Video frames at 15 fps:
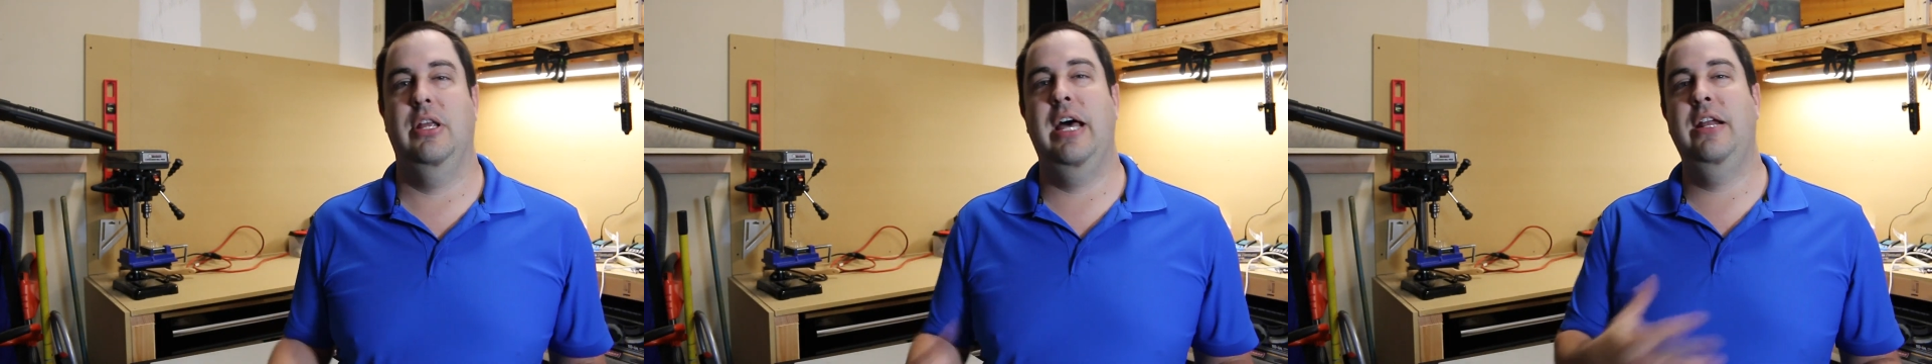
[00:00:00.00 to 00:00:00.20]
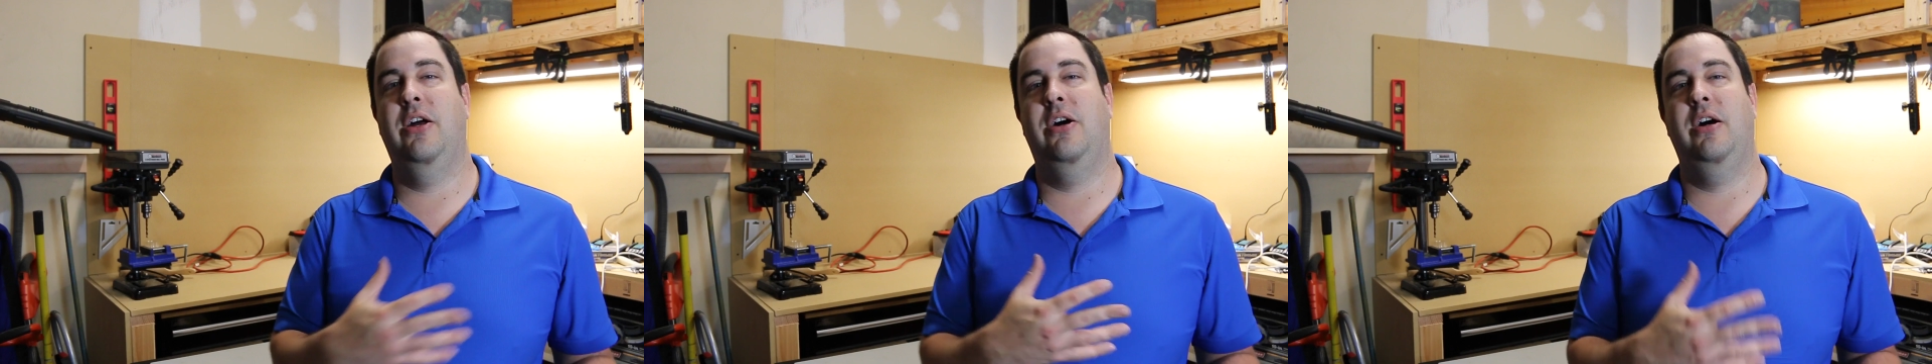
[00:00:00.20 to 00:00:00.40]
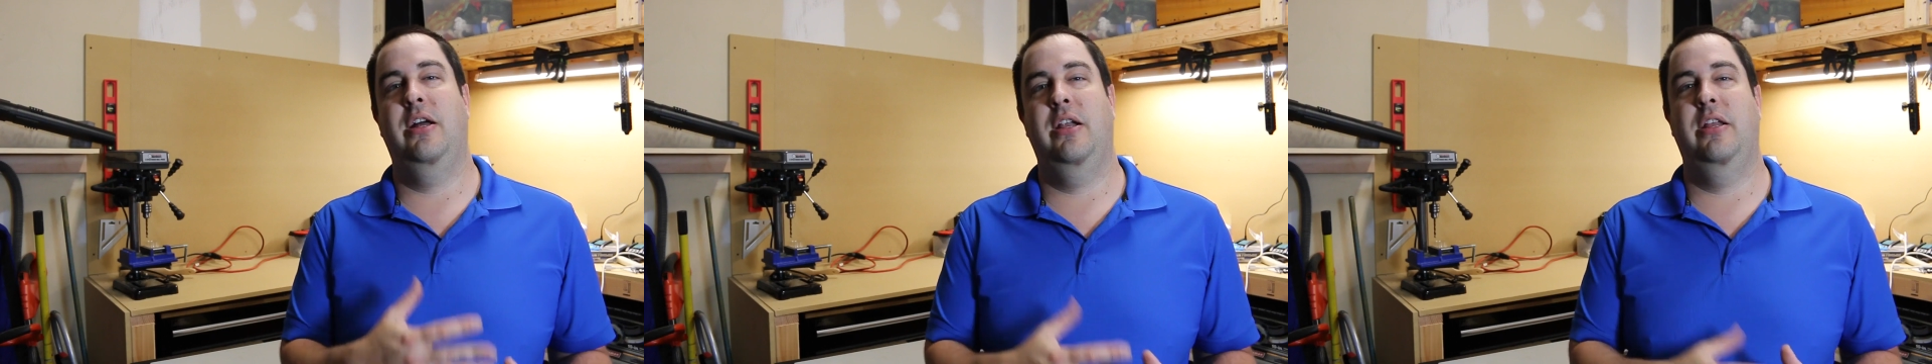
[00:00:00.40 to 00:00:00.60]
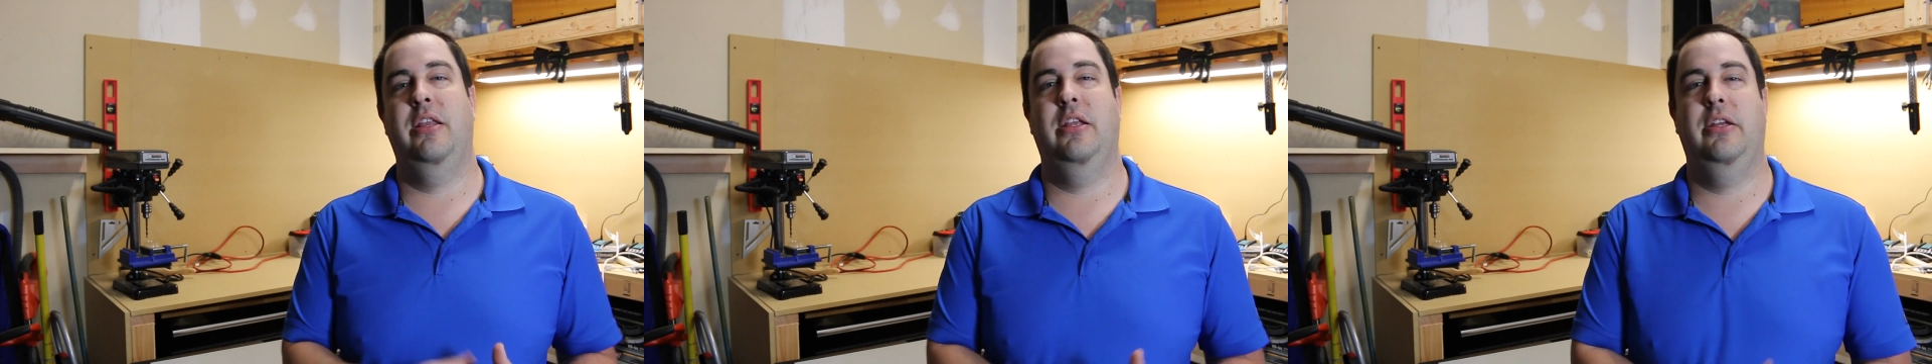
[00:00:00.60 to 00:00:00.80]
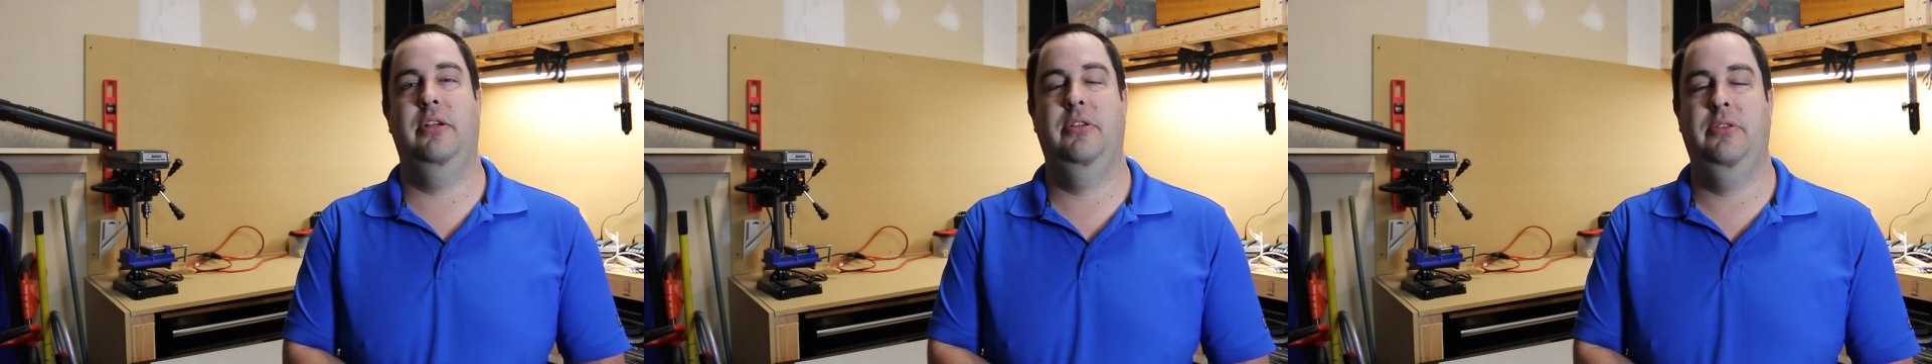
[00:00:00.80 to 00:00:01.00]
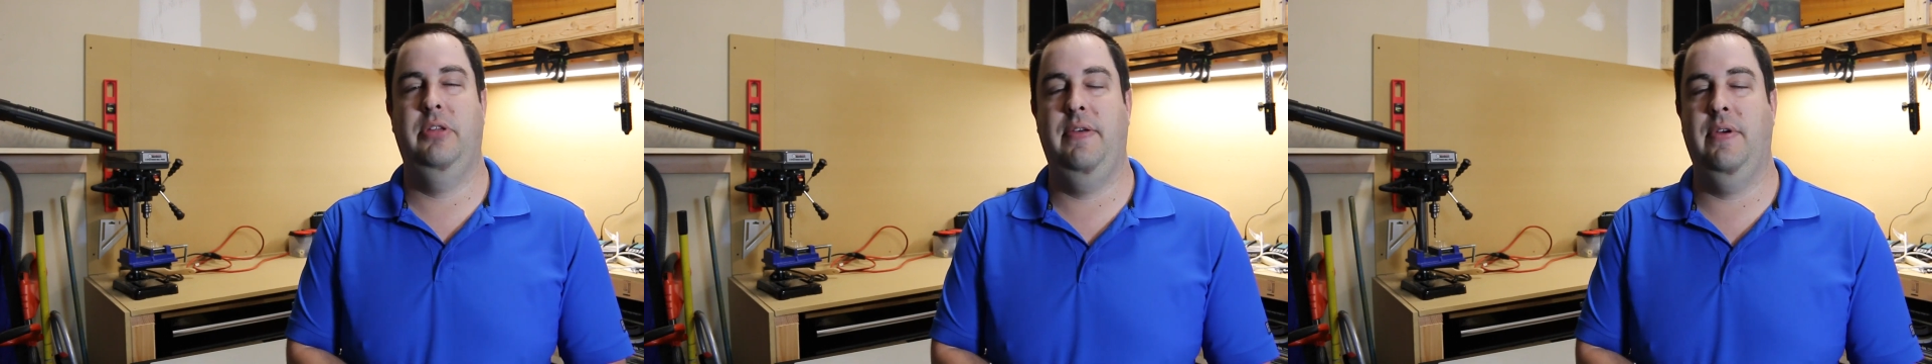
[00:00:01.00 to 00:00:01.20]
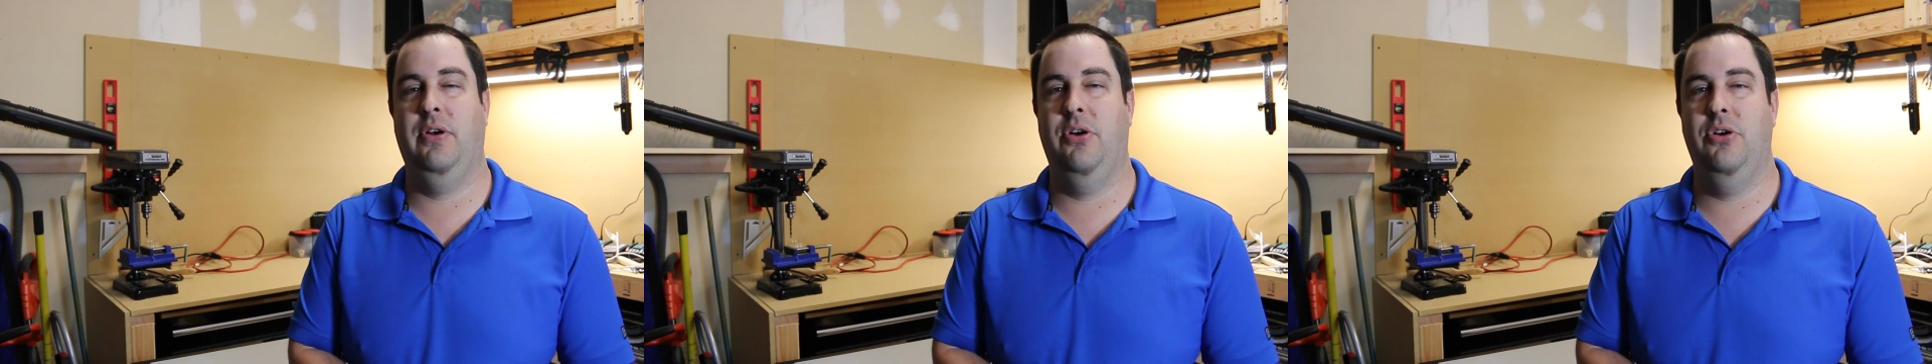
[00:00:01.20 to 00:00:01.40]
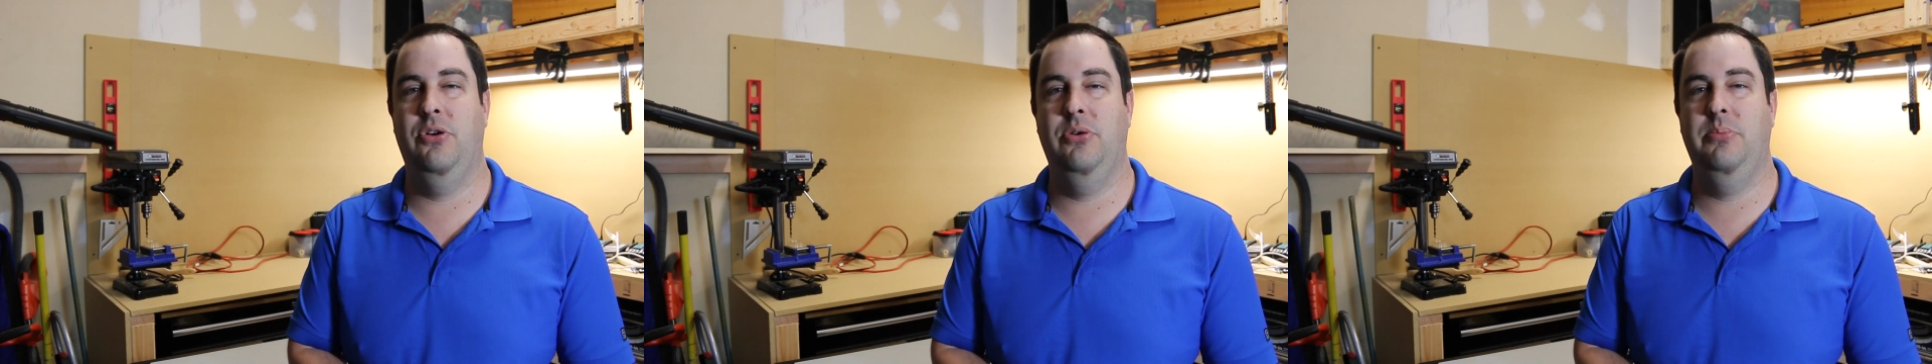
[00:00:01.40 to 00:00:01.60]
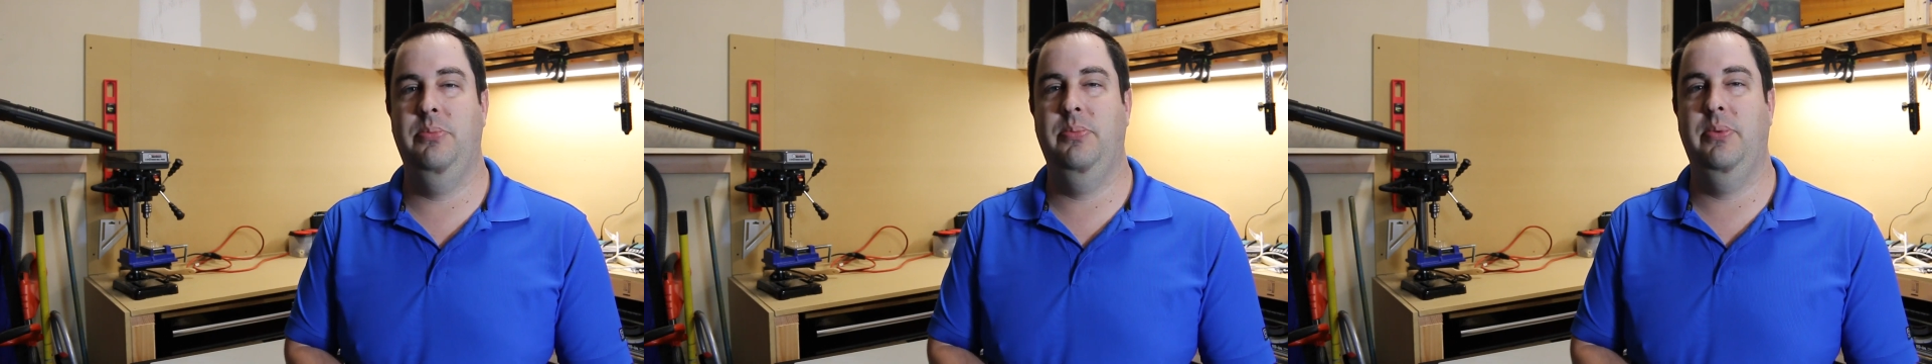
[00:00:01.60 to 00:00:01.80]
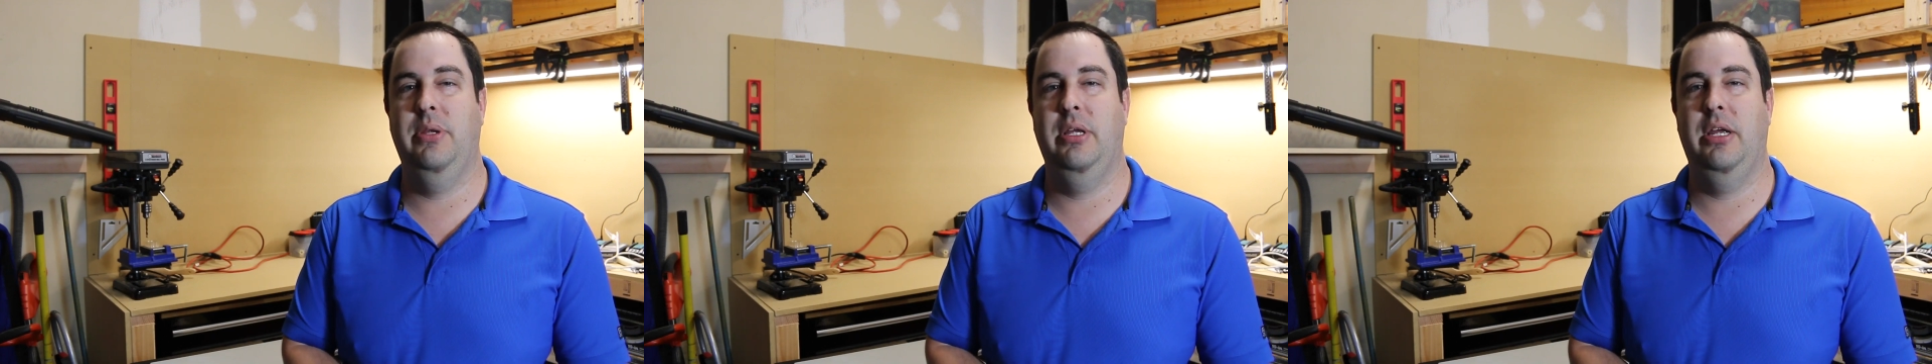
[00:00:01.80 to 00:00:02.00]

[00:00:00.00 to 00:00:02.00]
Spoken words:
light on in the living room,